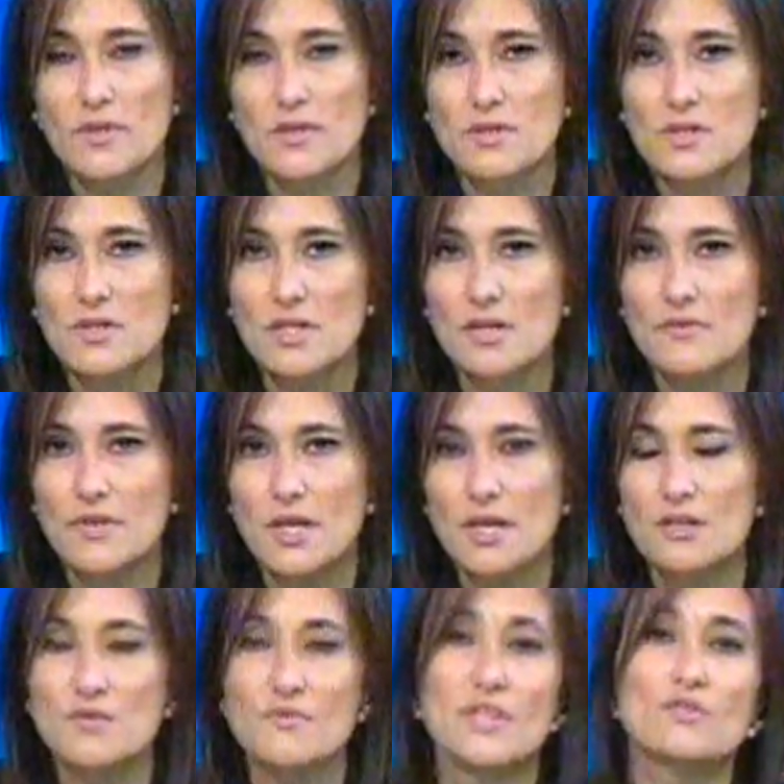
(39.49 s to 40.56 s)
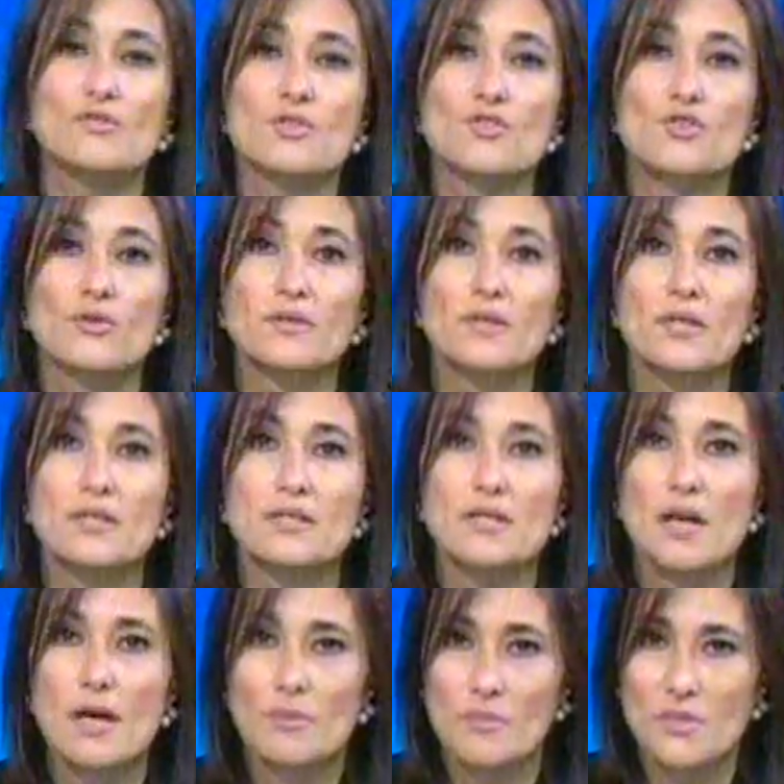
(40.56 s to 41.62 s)
With us this evening is veteran
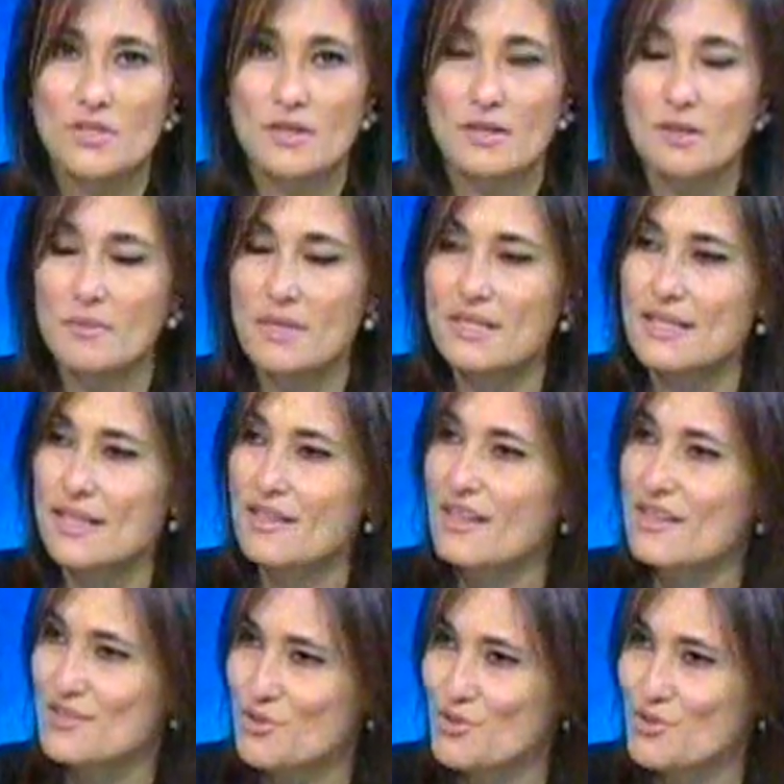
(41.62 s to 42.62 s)
journalist Mr. Nabil Zaki. As